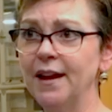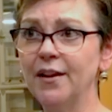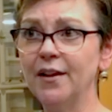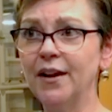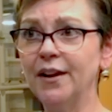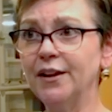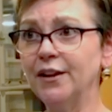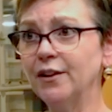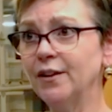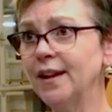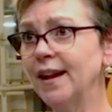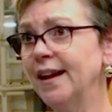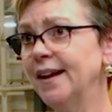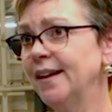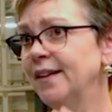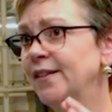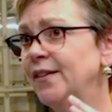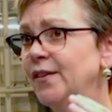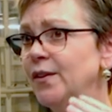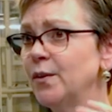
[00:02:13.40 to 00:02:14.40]
hair on your
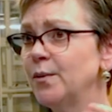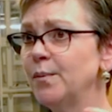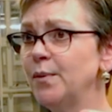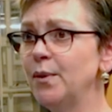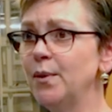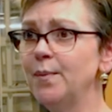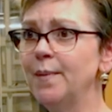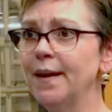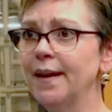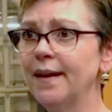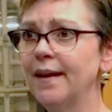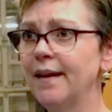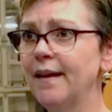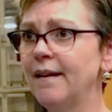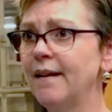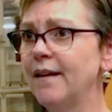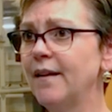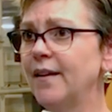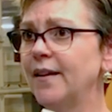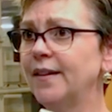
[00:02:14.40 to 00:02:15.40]
legs, your pubic
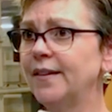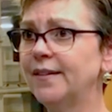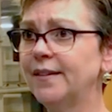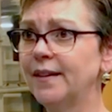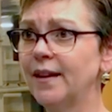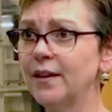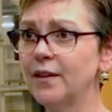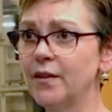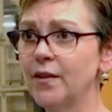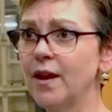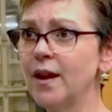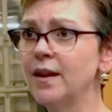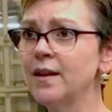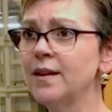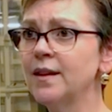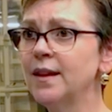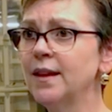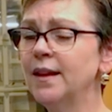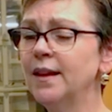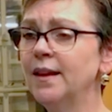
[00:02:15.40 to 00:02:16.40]
hair, etc.
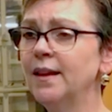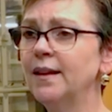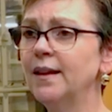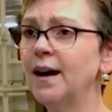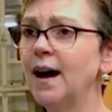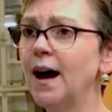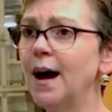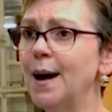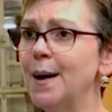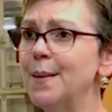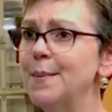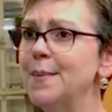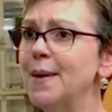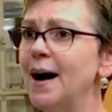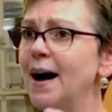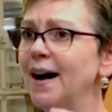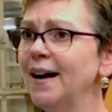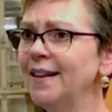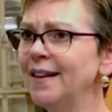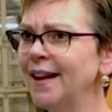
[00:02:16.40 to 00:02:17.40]
Um,
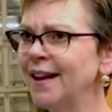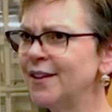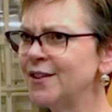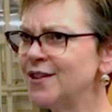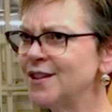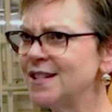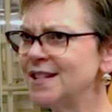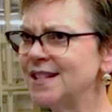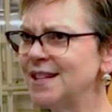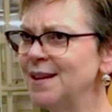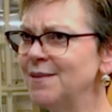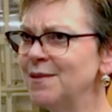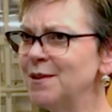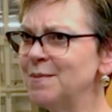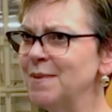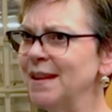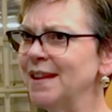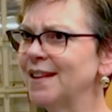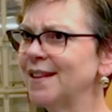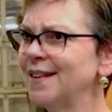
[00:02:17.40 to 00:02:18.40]
eyelashes seem
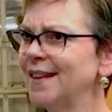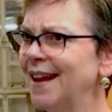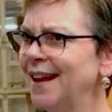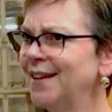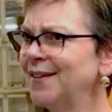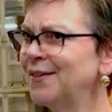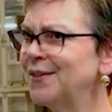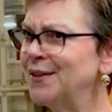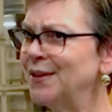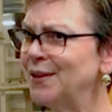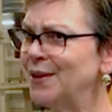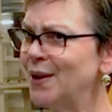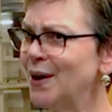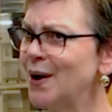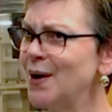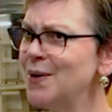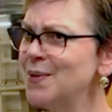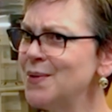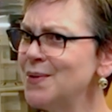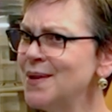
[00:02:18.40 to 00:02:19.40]
to be the last to
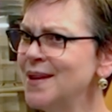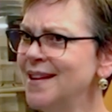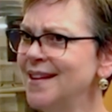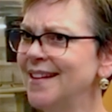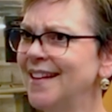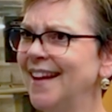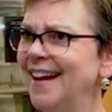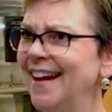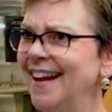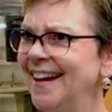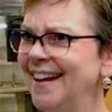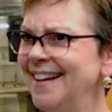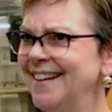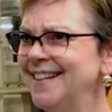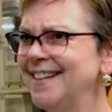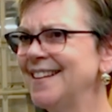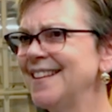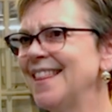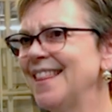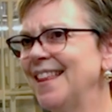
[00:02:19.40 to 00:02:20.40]
go,
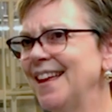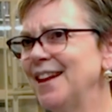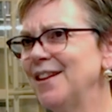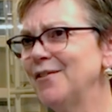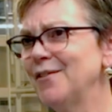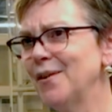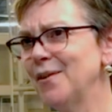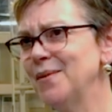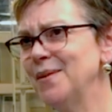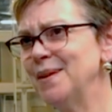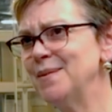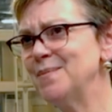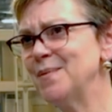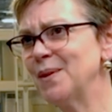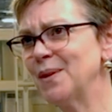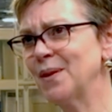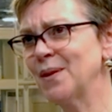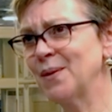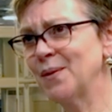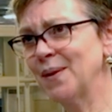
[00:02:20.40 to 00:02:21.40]
and they grow in
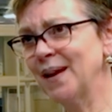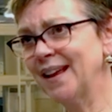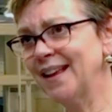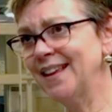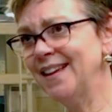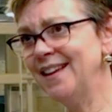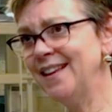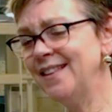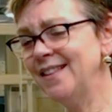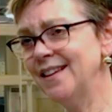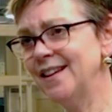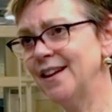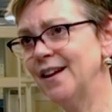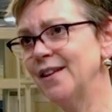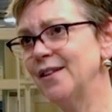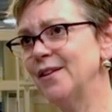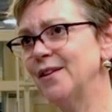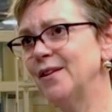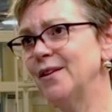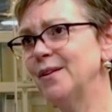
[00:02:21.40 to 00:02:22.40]
more quickly than
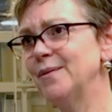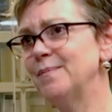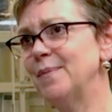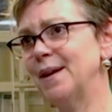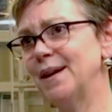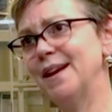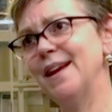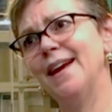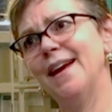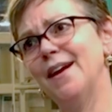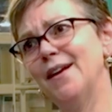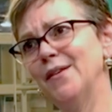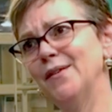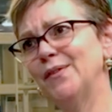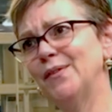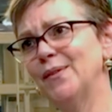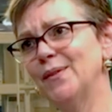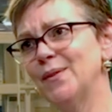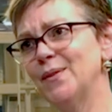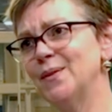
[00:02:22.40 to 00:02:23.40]
other body hair.
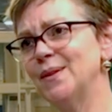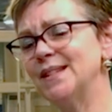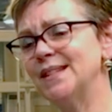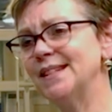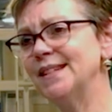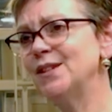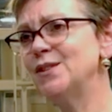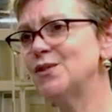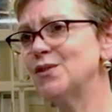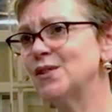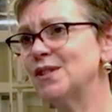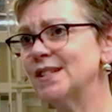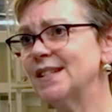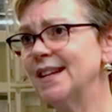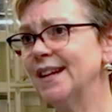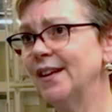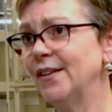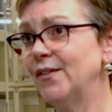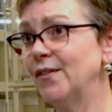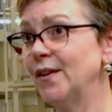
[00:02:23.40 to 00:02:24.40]
So it's
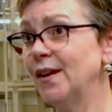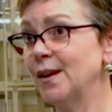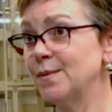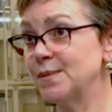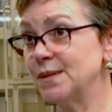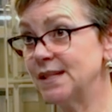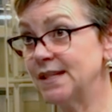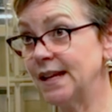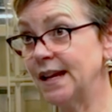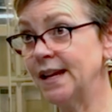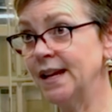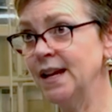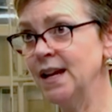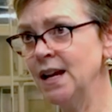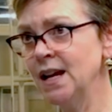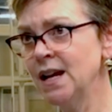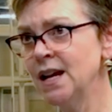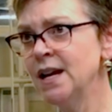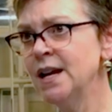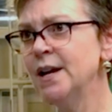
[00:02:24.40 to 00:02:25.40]
interesting, it's very
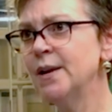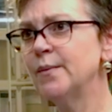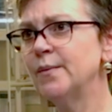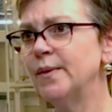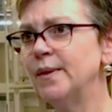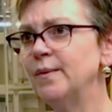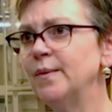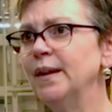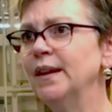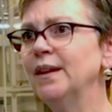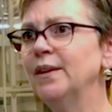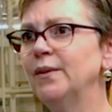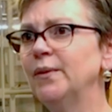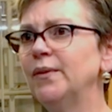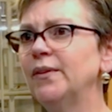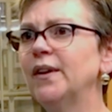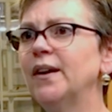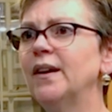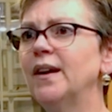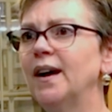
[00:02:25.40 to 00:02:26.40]
upsetting when we
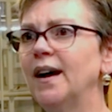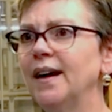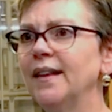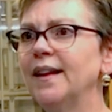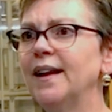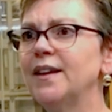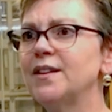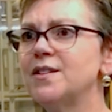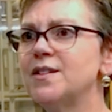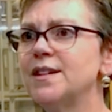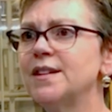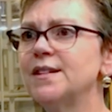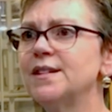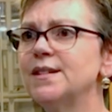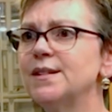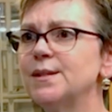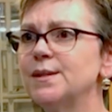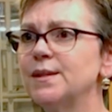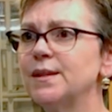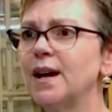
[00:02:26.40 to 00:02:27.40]
lose our
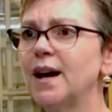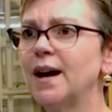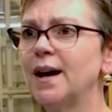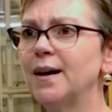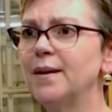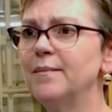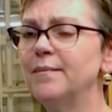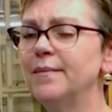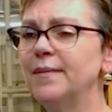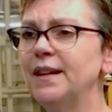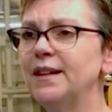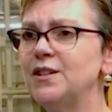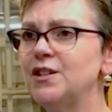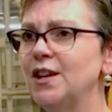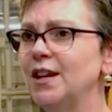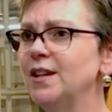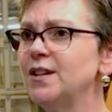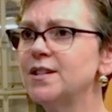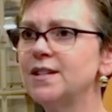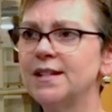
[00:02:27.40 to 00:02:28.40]
eyelashes. Um, it
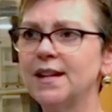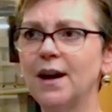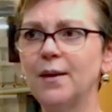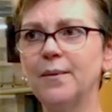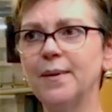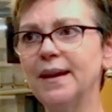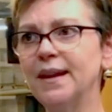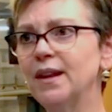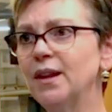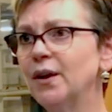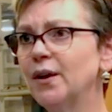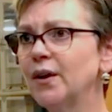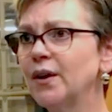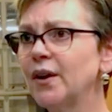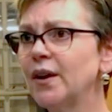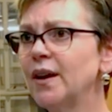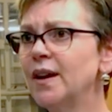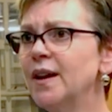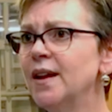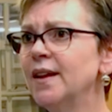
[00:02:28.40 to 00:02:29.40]
changes how we
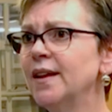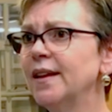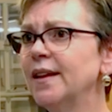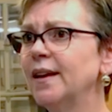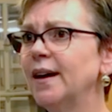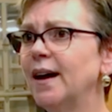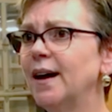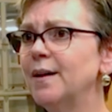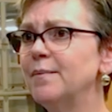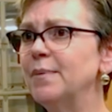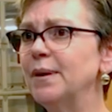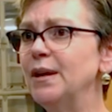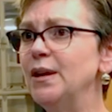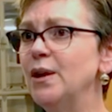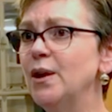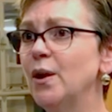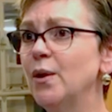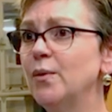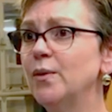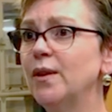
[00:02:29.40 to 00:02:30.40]
look, uh, but
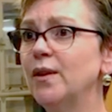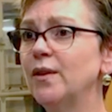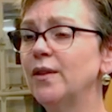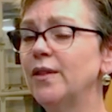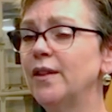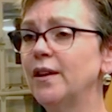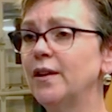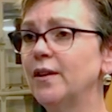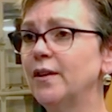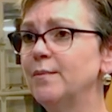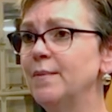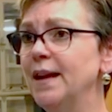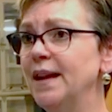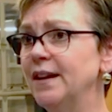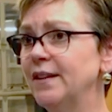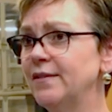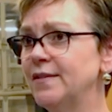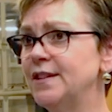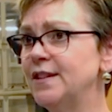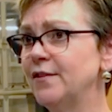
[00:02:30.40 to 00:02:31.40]
know that they're
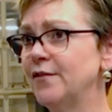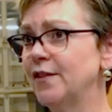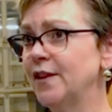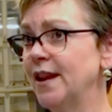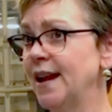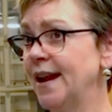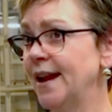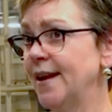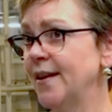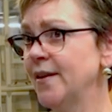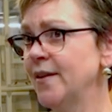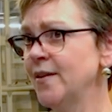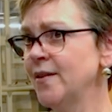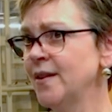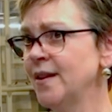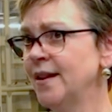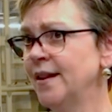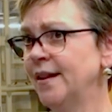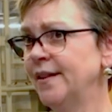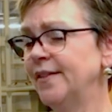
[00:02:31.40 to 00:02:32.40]
made of different
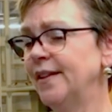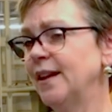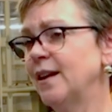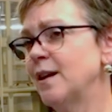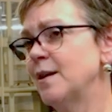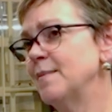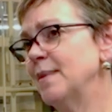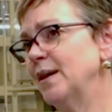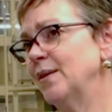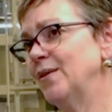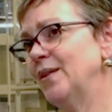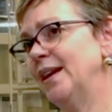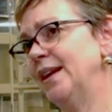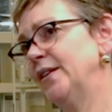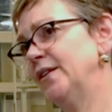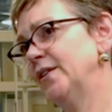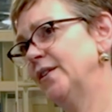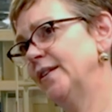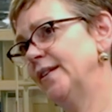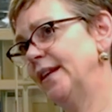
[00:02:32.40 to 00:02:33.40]
hair. They come out
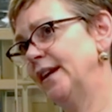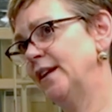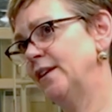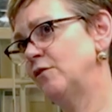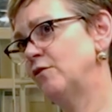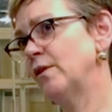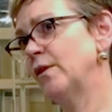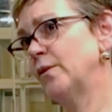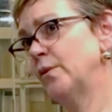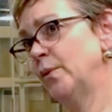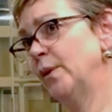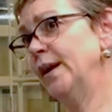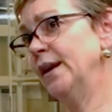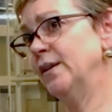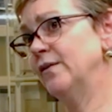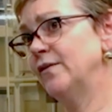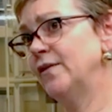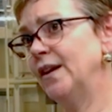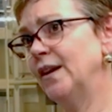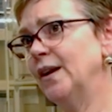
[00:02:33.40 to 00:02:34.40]
later and they grow
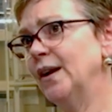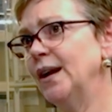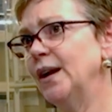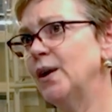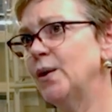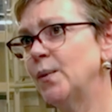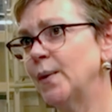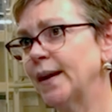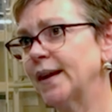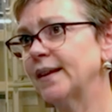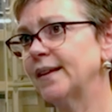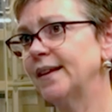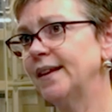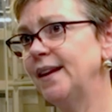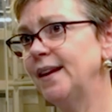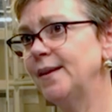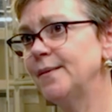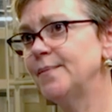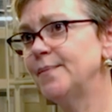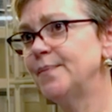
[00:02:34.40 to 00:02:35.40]
in very
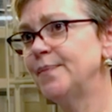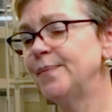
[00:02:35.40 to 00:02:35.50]
quickly.